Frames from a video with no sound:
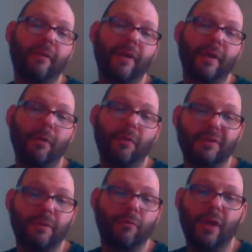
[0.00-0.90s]
video,
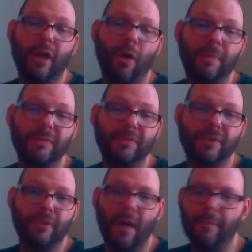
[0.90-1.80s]
which I'm really hoping
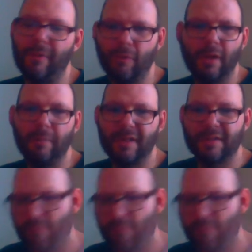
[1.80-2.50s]
to, I've been really busy